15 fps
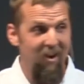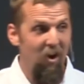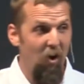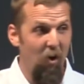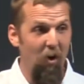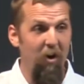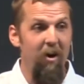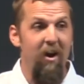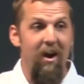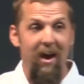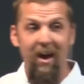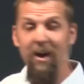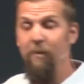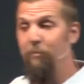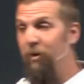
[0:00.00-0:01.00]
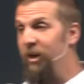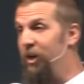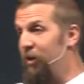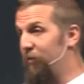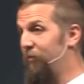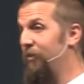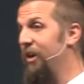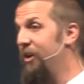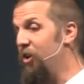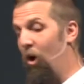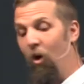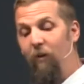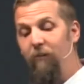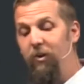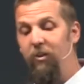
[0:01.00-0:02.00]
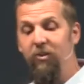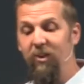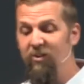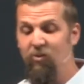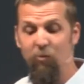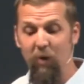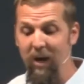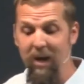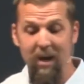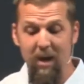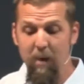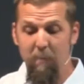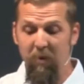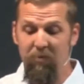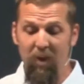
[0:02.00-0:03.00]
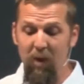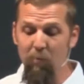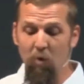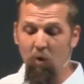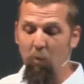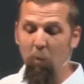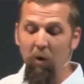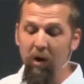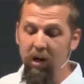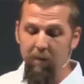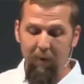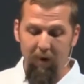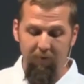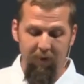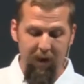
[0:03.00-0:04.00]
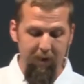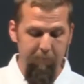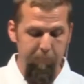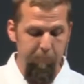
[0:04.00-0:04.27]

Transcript: Or, Hey, bring your friend over this way. But they weren't worried about that.